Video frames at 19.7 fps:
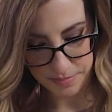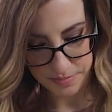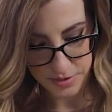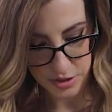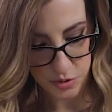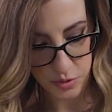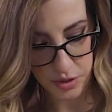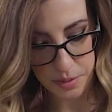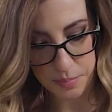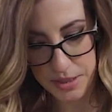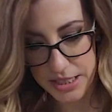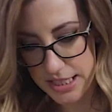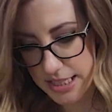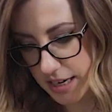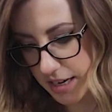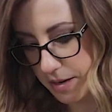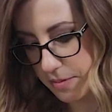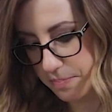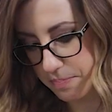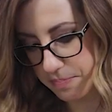So we're gonna mix
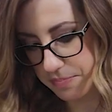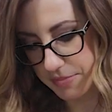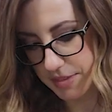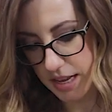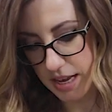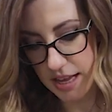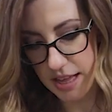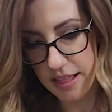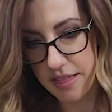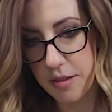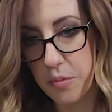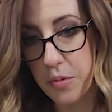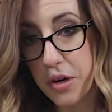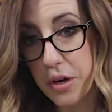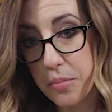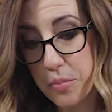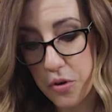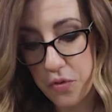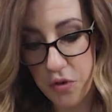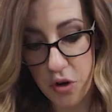that up, then we're
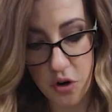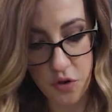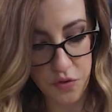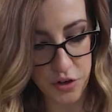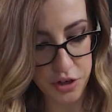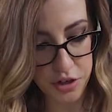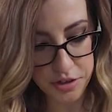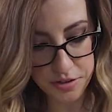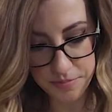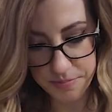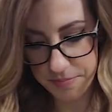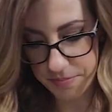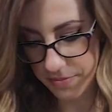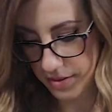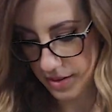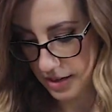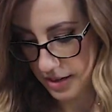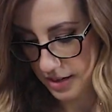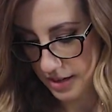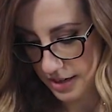gonna move over
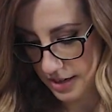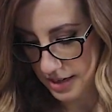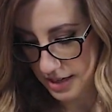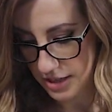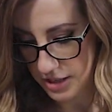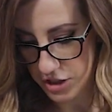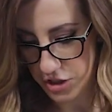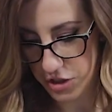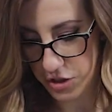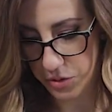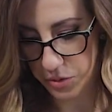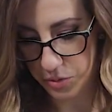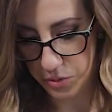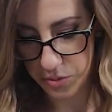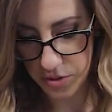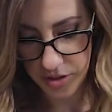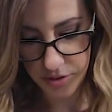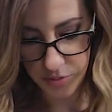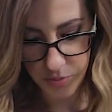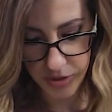
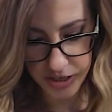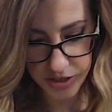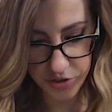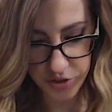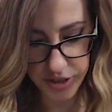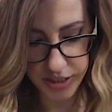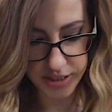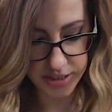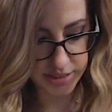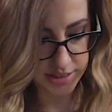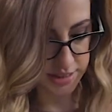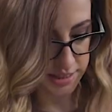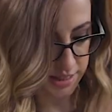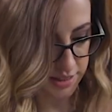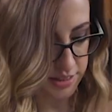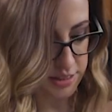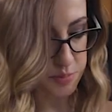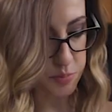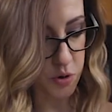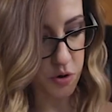to the wet ingredients.
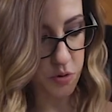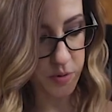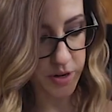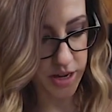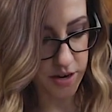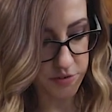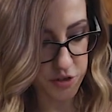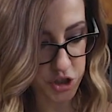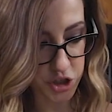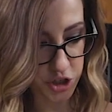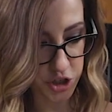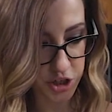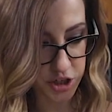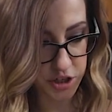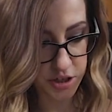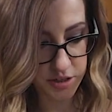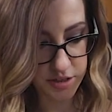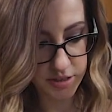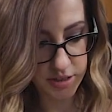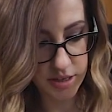In this bowl, we have sugar,
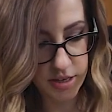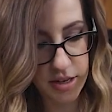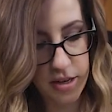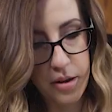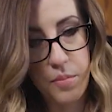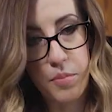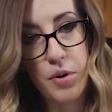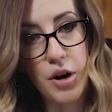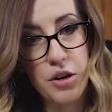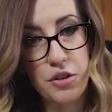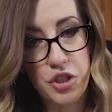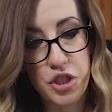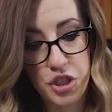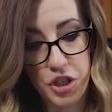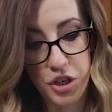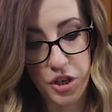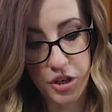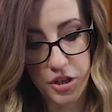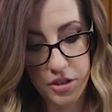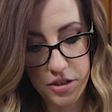brown
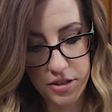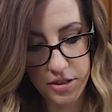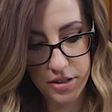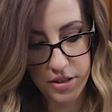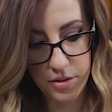sugar.